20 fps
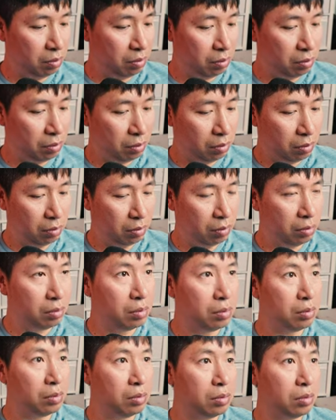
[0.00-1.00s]

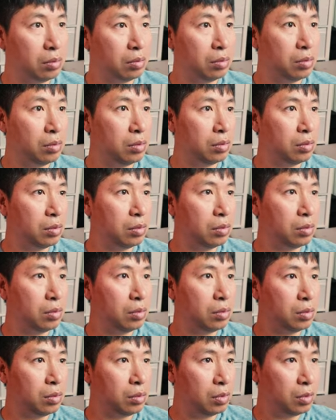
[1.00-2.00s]
(silence)